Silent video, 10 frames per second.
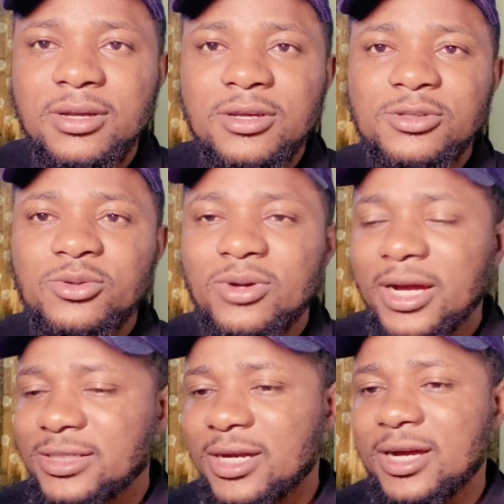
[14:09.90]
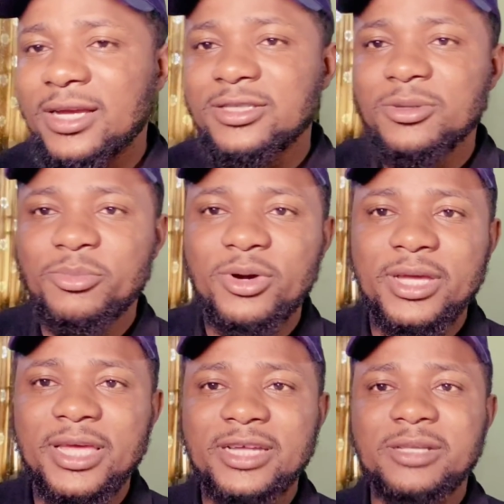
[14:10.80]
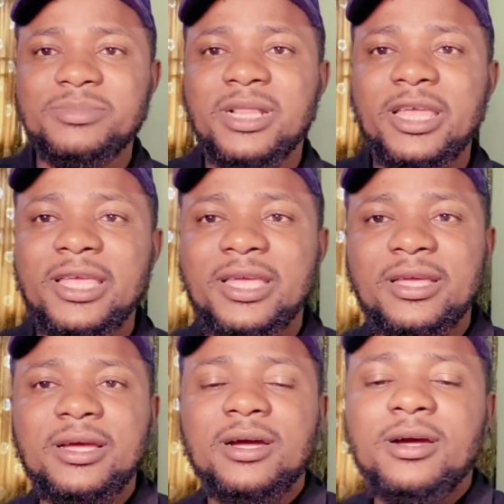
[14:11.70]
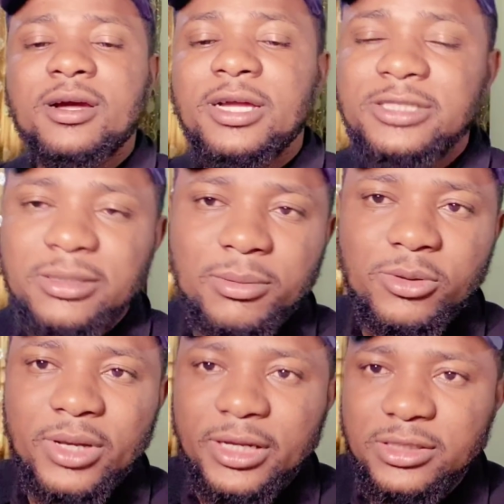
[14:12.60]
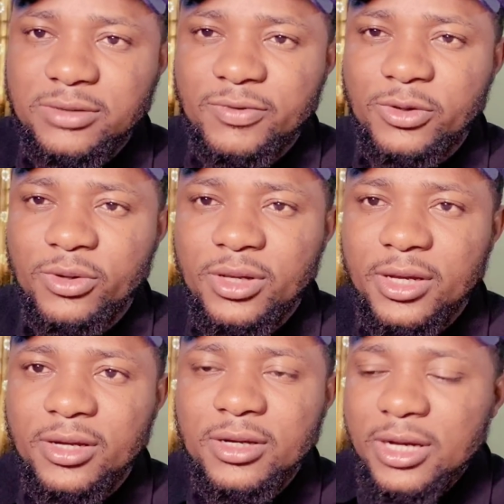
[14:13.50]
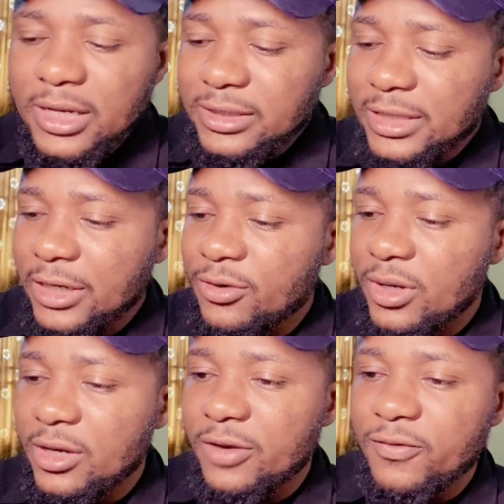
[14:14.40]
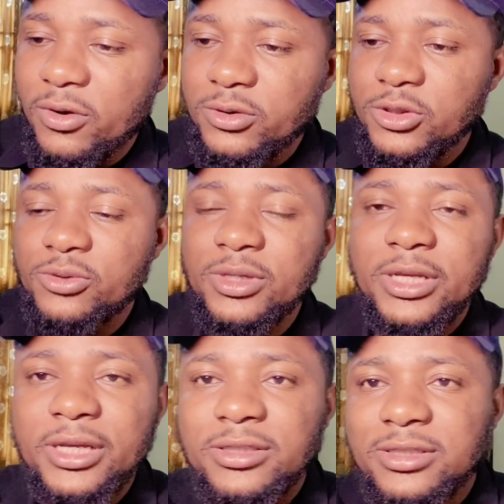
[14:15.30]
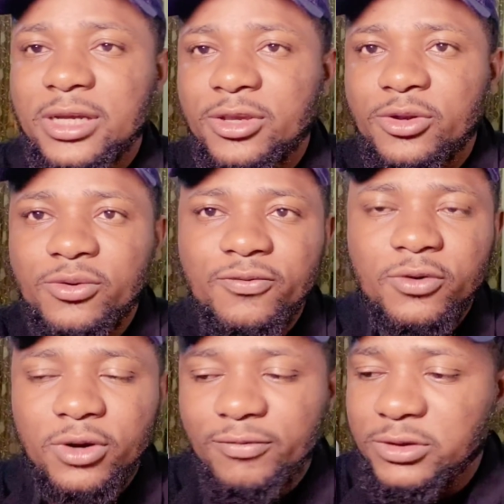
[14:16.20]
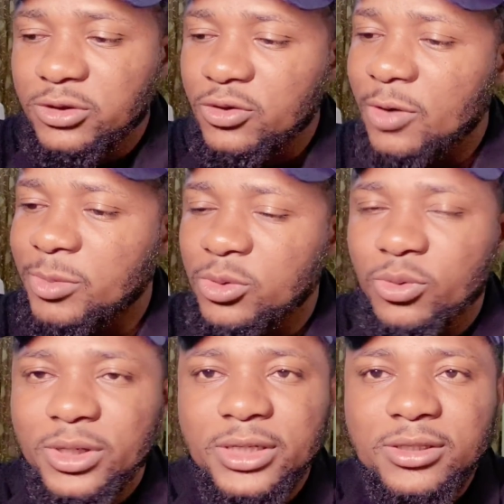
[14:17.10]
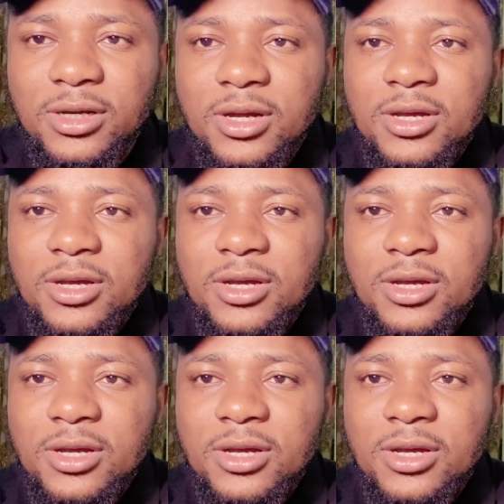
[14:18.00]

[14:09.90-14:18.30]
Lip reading: So guys, it's a boy again, Adamslink. I think I'm going to end this video here. Thank you again for tuning in. Thank you for everything you have been doing.